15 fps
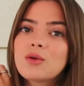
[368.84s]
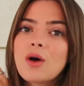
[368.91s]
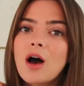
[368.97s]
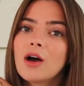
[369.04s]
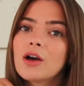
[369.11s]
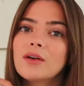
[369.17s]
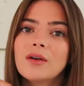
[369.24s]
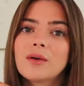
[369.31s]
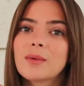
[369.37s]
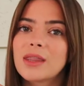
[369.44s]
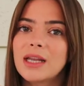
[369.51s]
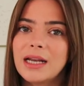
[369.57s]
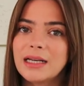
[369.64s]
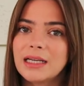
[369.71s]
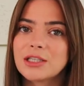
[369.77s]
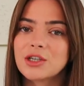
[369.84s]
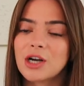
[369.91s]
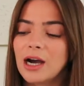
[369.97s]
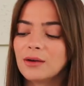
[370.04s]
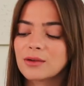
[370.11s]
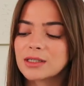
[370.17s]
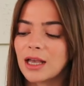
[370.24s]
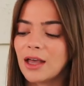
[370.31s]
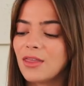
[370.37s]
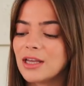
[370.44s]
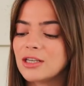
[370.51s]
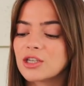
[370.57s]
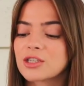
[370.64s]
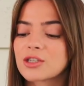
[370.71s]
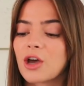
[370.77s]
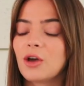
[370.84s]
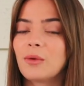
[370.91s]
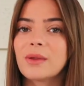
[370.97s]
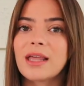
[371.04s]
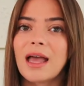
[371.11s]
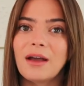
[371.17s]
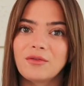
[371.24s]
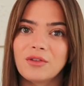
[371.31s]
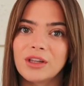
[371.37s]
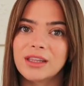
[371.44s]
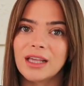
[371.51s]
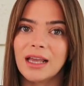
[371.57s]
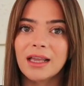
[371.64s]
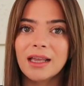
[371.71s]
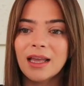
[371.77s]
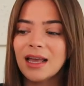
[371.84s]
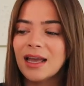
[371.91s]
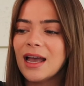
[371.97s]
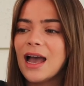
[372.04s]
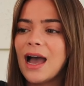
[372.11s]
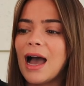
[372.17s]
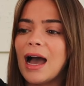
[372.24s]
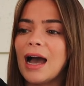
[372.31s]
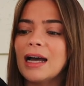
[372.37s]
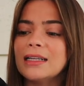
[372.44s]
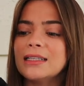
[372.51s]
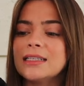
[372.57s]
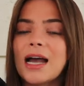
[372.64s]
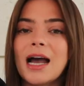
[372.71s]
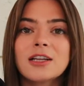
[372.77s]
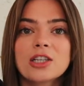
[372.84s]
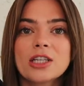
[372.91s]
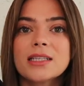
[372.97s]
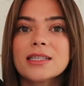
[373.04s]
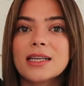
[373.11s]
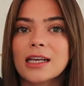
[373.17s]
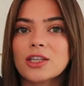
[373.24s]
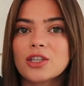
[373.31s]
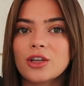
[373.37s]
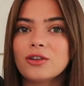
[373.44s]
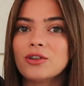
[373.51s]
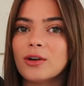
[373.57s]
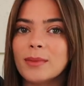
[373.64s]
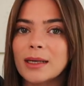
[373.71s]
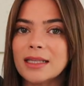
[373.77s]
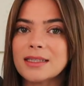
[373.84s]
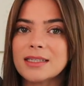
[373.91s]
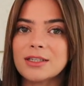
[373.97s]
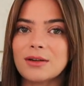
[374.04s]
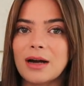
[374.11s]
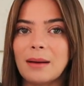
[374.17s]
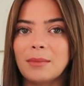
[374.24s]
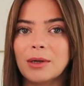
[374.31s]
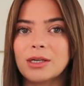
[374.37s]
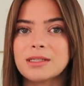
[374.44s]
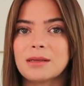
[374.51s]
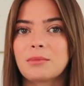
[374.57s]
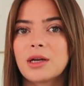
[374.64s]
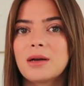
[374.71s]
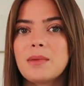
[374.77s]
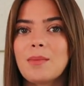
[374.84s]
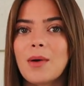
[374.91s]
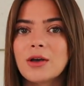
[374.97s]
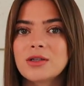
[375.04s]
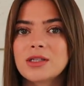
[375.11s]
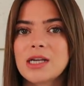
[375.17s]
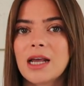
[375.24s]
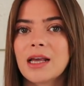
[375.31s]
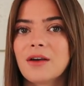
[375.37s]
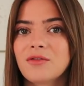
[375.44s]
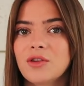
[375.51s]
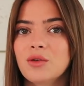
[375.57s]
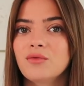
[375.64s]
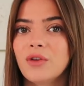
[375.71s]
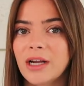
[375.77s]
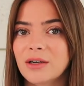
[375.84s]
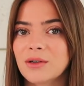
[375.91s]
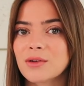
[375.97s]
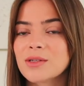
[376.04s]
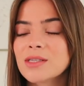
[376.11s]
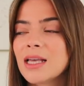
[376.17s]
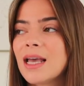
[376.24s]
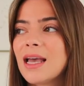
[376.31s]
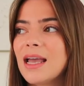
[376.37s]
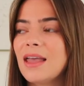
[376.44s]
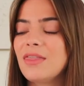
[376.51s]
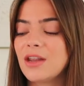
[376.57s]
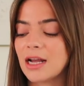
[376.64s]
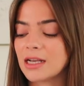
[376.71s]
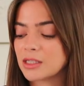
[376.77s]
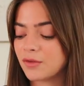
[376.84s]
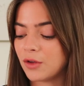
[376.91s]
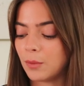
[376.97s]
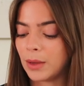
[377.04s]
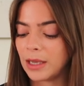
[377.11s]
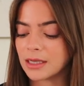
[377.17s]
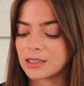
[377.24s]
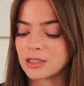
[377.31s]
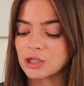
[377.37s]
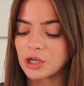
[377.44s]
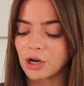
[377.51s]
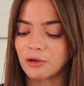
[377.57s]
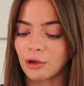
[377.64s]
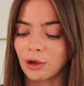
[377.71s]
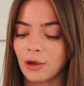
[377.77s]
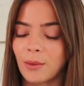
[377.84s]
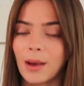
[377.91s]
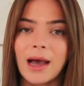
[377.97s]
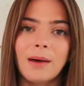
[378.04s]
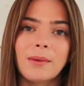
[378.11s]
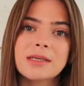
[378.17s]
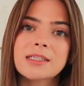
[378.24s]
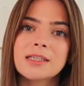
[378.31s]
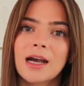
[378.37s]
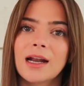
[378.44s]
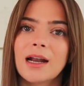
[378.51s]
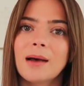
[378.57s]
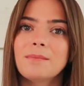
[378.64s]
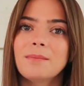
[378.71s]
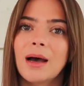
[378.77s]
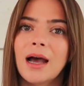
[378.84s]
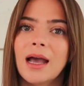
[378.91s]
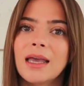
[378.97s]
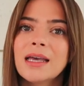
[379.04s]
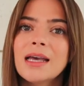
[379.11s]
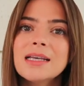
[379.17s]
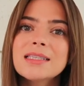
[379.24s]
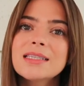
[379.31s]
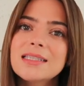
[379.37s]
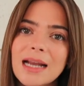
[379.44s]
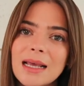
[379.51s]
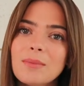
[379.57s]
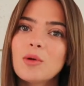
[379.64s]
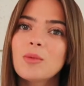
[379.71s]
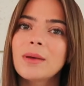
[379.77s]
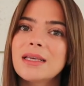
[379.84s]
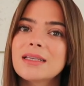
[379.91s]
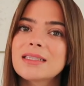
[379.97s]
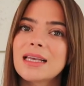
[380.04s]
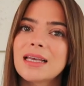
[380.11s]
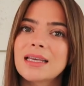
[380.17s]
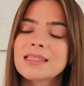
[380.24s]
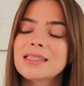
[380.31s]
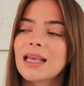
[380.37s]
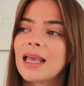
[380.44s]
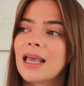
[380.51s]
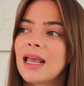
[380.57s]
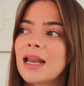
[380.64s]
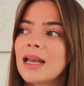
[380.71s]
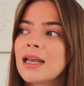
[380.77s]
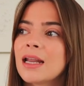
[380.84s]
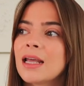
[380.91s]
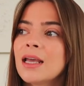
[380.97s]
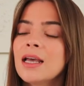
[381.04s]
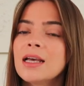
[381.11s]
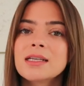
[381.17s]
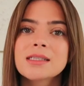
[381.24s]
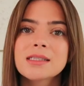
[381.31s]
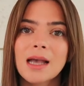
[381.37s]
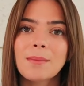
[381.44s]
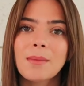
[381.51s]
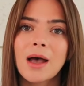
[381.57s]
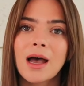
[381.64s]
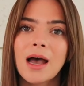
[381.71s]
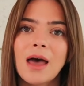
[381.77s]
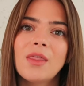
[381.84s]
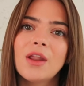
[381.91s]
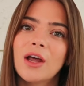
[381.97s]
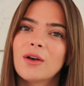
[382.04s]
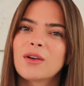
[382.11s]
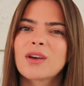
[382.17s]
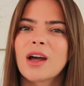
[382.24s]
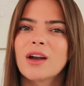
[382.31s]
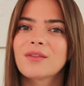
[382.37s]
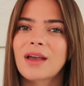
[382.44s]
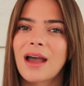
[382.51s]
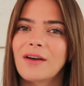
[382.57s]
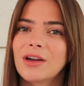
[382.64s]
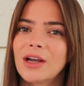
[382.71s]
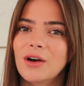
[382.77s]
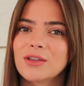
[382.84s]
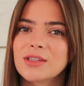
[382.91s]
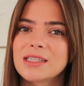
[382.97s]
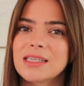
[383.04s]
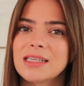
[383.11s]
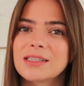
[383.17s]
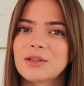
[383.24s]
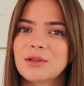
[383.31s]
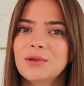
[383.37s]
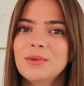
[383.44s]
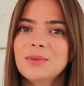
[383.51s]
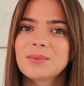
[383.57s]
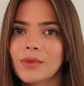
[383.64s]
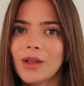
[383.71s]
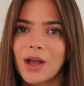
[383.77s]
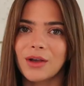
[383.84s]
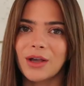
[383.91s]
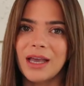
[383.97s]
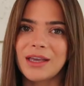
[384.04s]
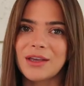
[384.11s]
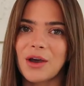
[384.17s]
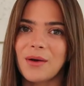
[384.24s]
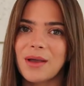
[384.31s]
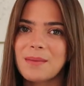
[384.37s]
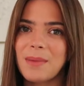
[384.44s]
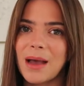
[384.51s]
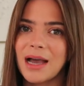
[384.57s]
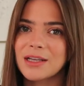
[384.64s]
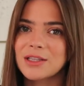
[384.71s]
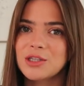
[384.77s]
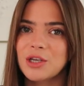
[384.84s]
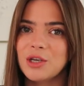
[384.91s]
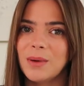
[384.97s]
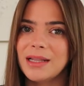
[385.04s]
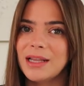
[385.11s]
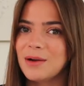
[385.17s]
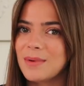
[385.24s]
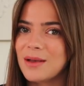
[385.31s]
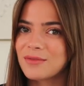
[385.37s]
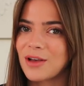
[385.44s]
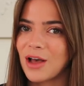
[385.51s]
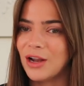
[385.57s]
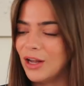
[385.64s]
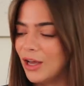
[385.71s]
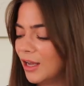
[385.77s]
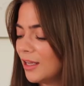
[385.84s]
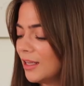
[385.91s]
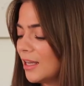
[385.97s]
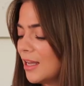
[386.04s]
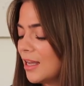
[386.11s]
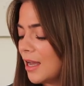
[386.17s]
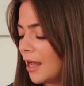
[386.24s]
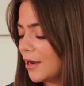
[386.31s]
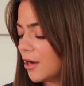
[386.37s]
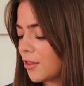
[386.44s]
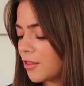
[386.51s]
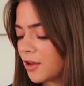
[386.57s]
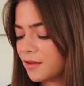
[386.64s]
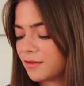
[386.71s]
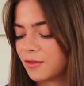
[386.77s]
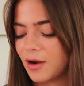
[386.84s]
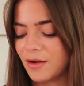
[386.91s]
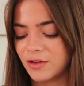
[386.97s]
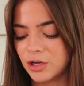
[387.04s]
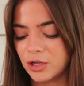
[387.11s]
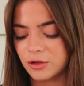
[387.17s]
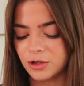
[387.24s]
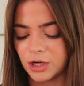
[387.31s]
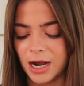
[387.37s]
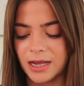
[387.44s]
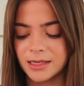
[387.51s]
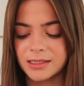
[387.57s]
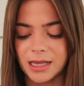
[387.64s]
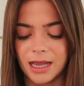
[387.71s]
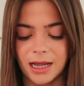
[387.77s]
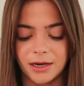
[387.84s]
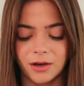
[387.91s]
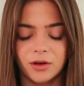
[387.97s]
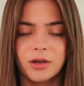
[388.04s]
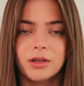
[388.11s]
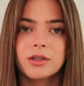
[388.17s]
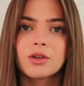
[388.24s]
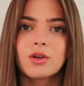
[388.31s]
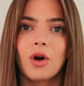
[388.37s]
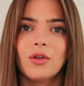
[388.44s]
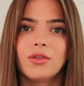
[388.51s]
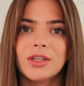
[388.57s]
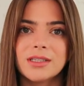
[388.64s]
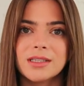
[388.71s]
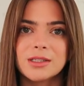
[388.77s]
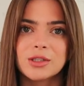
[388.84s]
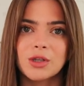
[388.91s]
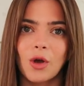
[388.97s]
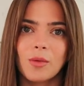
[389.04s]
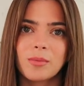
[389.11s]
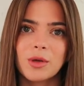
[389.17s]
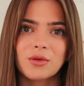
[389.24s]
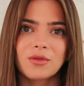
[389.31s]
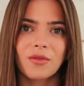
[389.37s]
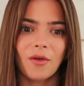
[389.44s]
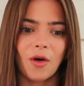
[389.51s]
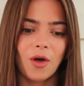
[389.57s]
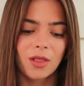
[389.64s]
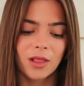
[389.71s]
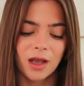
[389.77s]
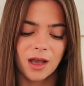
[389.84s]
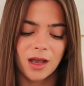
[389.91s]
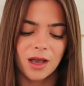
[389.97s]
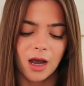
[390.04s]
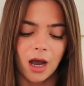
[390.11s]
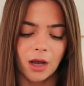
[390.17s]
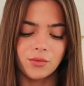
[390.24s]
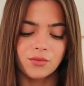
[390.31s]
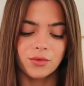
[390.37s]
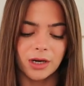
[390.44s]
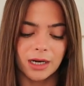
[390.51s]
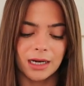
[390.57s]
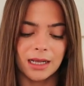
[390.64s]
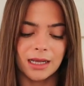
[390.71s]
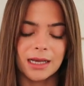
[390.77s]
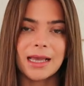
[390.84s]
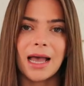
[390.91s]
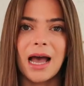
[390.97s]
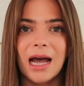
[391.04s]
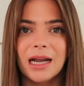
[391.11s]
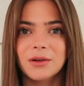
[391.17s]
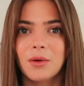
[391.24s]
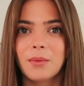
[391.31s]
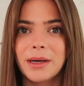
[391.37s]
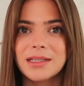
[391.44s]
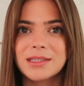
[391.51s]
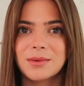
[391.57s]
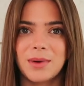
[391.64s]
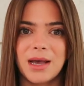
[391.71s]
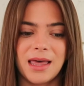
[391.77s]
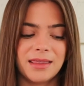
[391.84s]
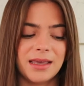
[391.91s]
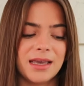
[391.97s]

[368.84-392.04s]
You can't go wrong with a linen trouser. They just go with everything. And actually, stay tuned on my Instagram, because I'm going to be posting a few reels in the next few weeks to show you how I style up my staple pieces in summer, and then I'll kind of carry it on seasonal. Okay, going back to a little bit of color, another forever new dress, and oh god, this is so beautiful. I really cannot wait to wear